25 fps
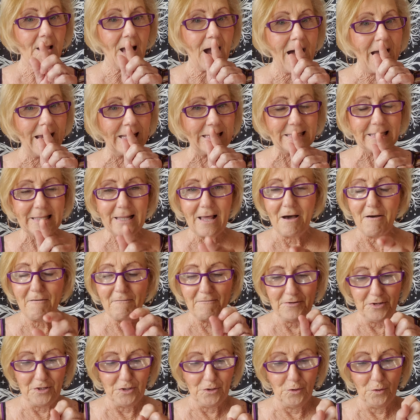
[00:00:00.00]
I
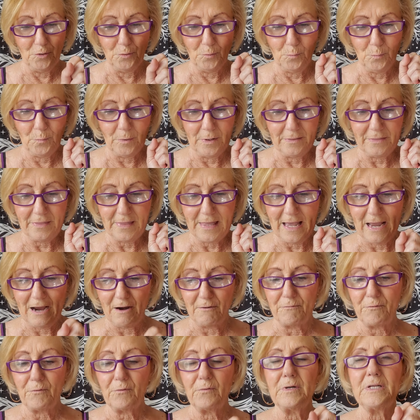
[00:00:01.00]
love you with
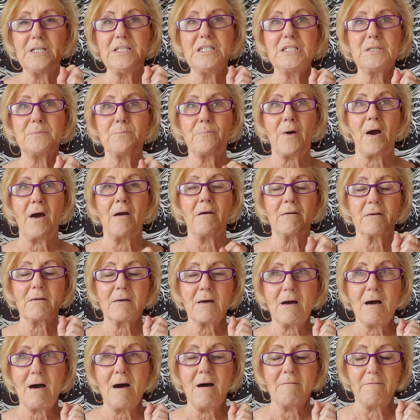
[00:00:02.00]
every
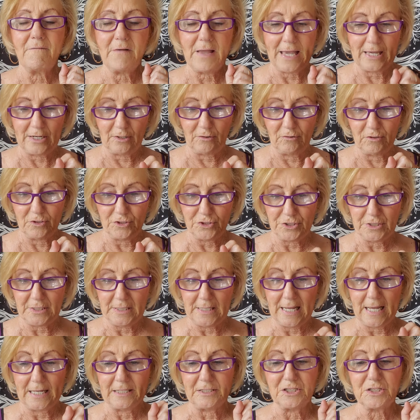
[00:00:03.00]
spark of
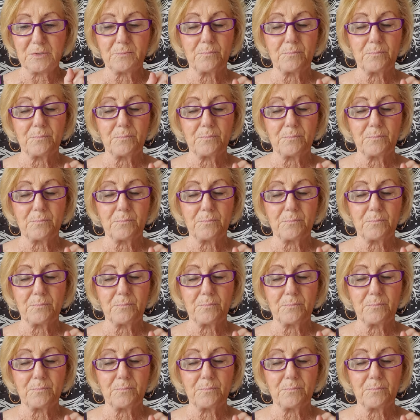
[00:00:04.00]
energy and